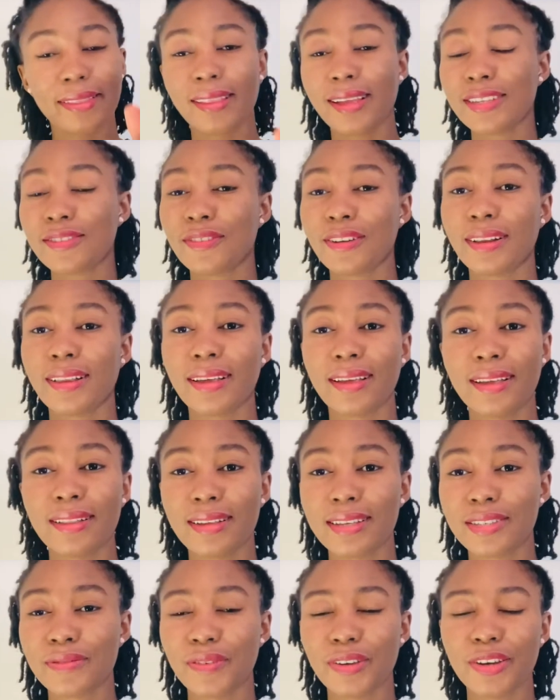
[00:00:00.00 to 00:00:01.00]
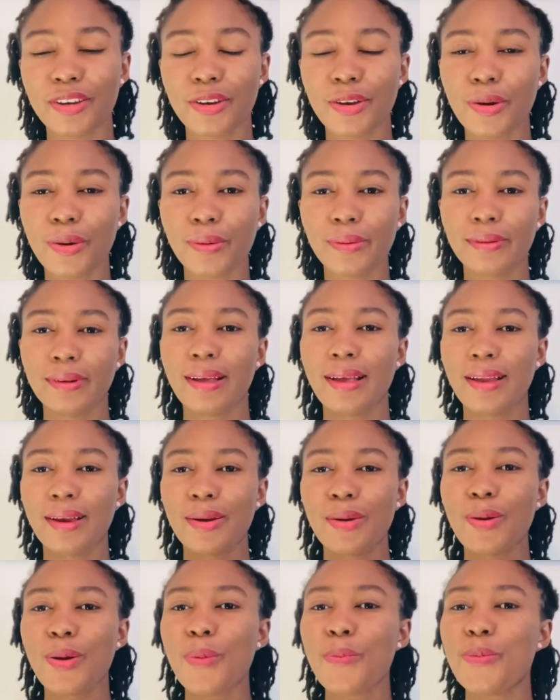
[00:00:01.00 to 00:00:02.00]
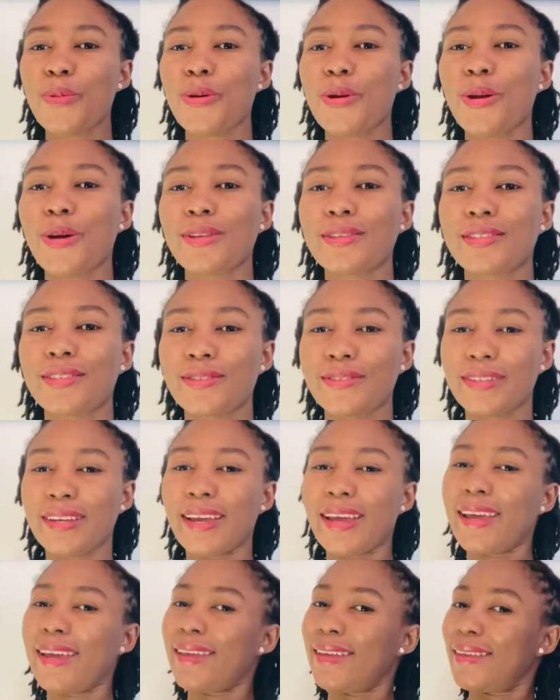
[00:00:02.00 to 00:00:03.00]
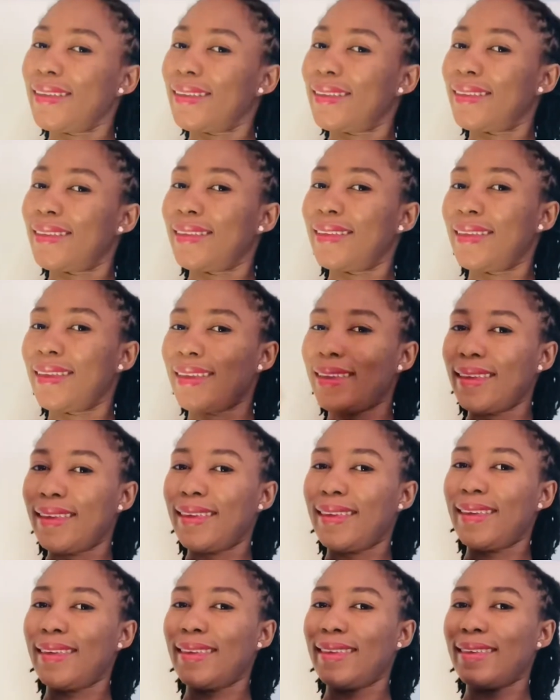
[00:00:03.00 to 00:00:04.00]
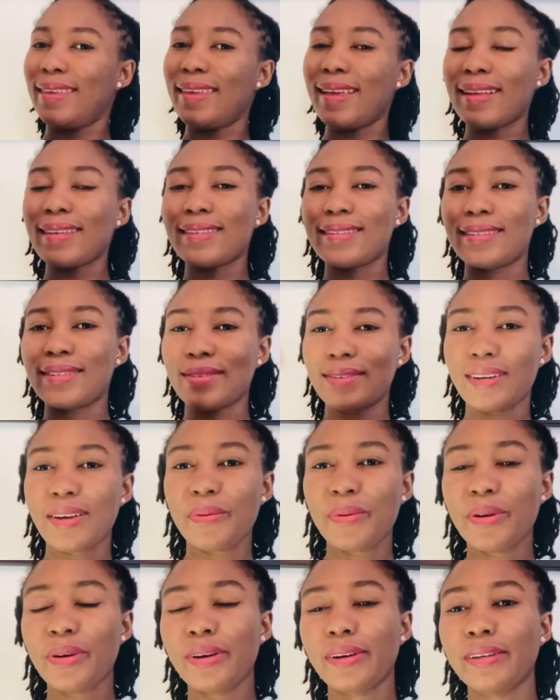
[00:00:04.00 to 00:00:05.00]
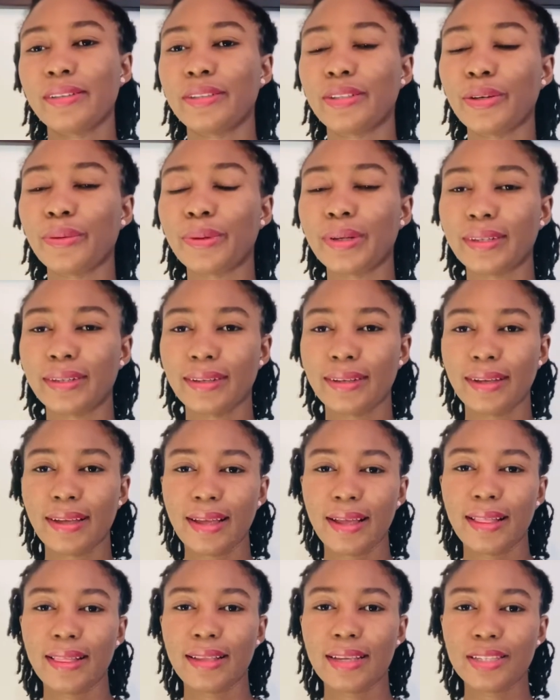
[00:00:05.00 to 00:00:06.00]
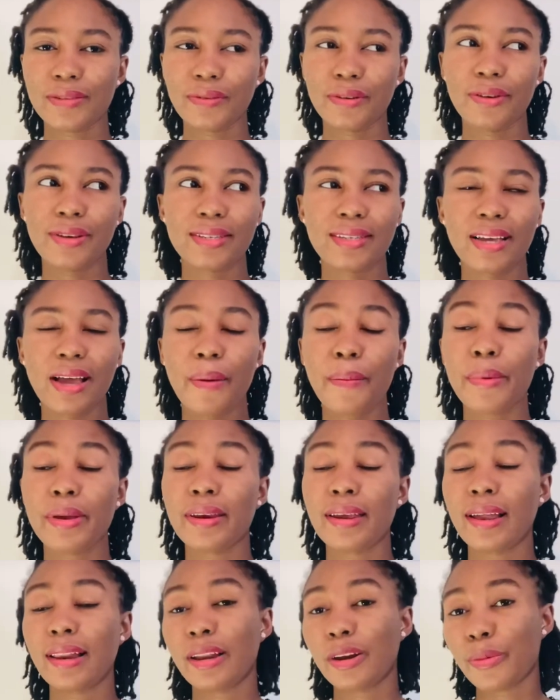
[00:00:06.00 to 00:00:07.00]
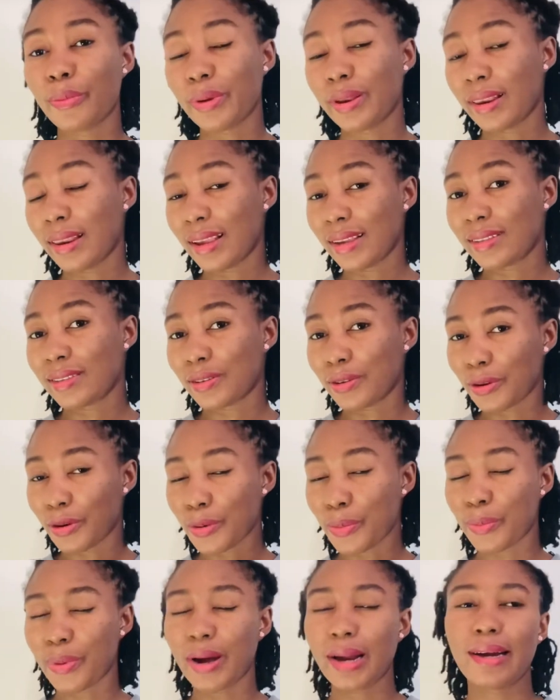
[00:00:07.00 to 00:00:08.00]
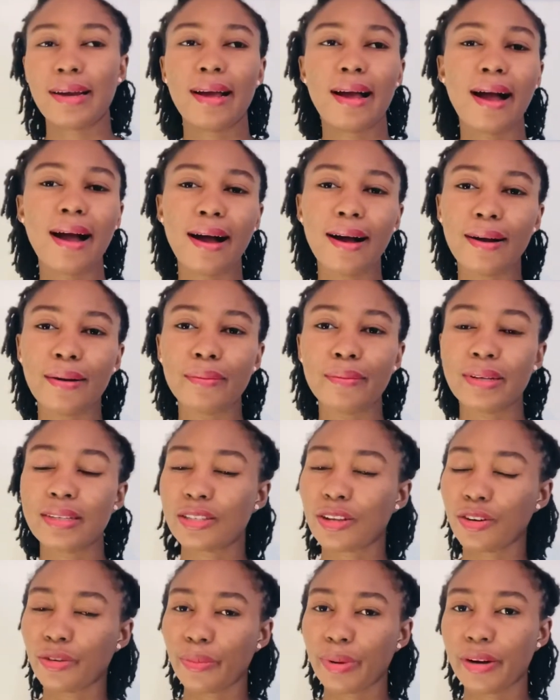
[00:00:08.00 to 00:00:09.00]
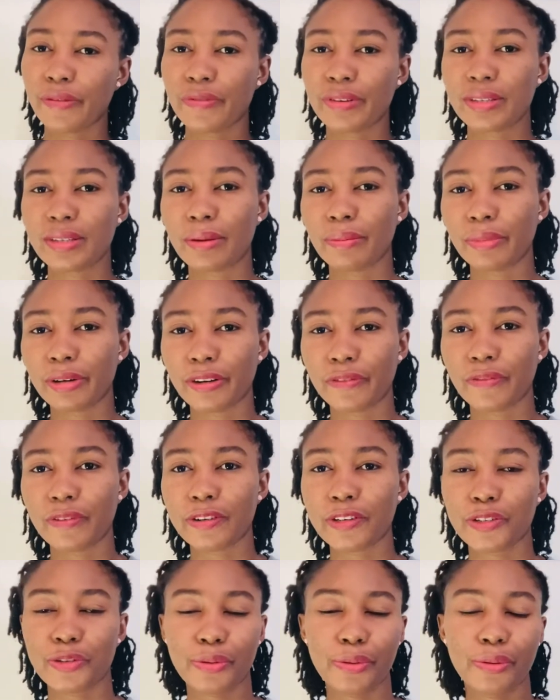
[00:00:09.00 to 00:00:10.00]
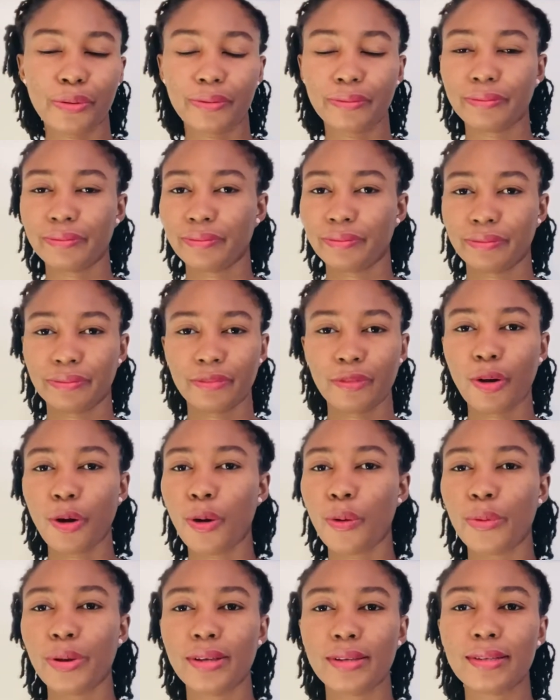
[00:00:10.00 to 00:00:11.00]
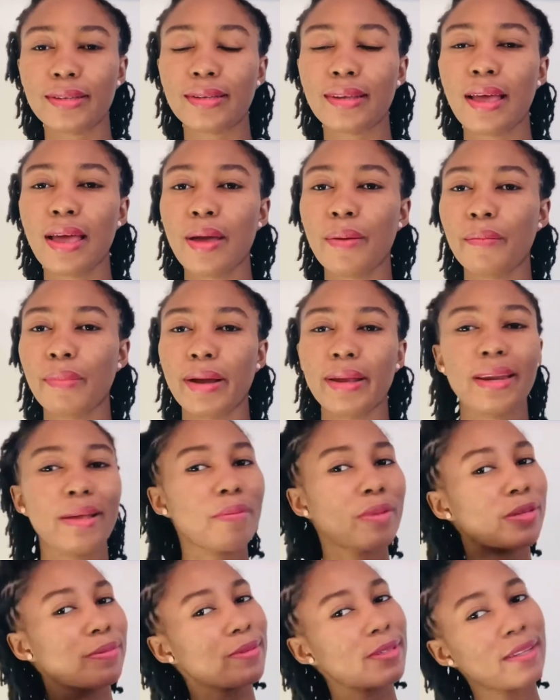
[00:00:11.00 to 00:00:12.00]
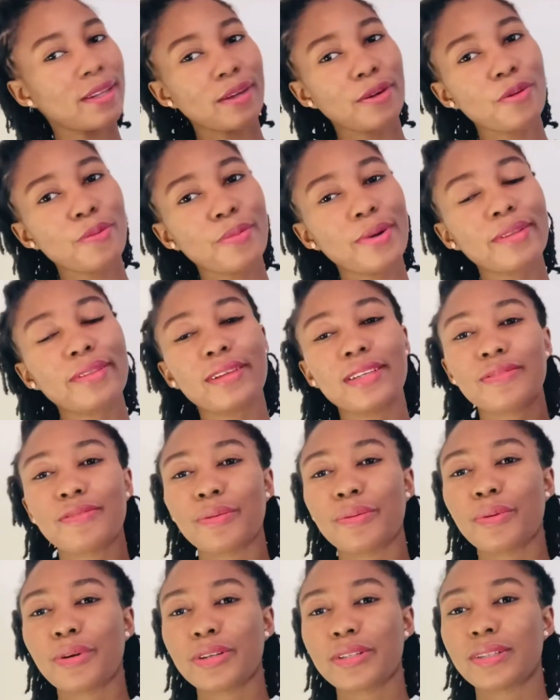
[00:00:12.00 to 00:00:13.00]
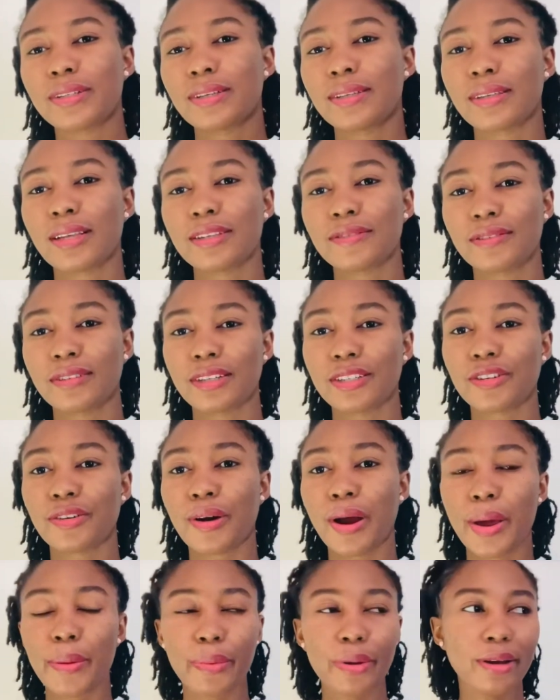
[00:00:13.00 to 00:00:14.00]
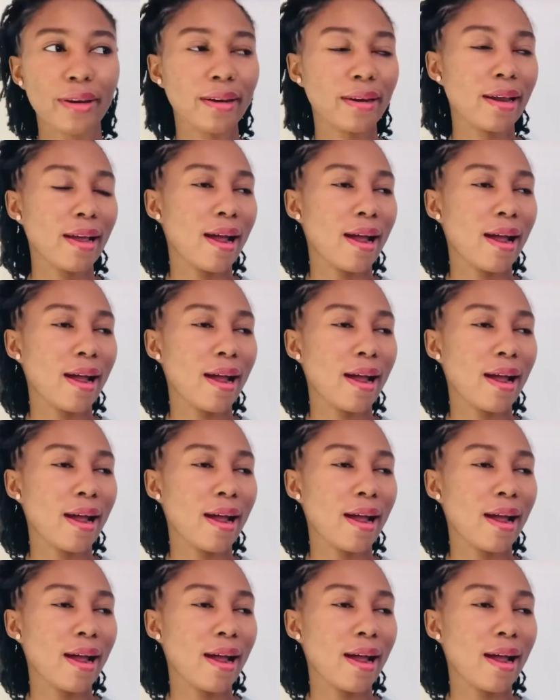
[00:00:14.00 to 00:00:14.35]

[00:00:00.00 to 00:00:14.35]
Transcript: for clicking this video. Nope, not today. Yes, today we're gonna do it. This video is coming a little bit late to you, but it's gonna benefit somebody for sure. Always. My name is Pusla Kuma. Thanks for watching and thanks for subscribing.